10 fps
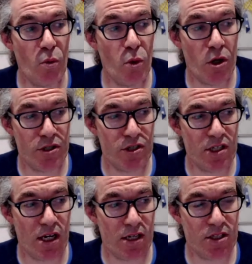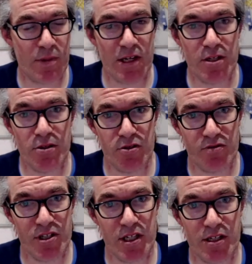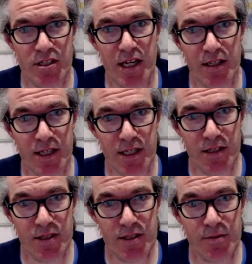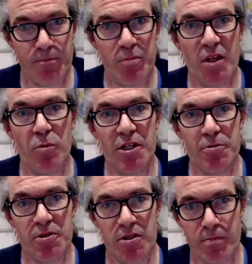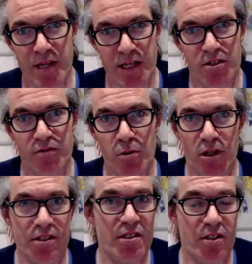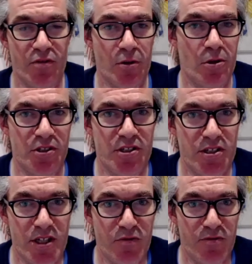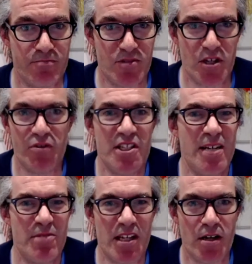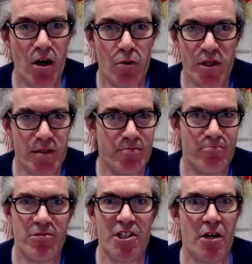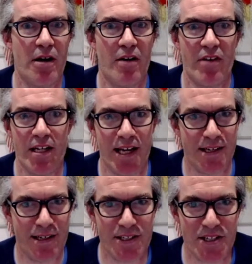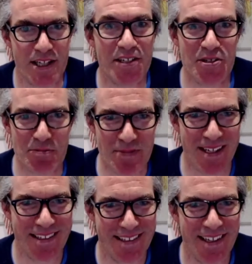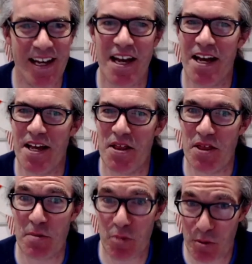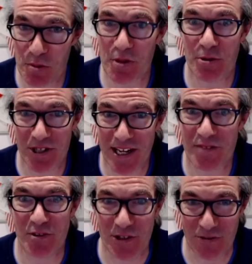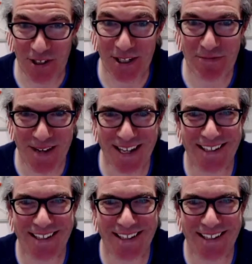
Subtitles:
was to ask about user research techniques, which was the mix of qualitative and quantitative. So if a team said, oh, we don't have any analytics, they probably wouldn't get very far.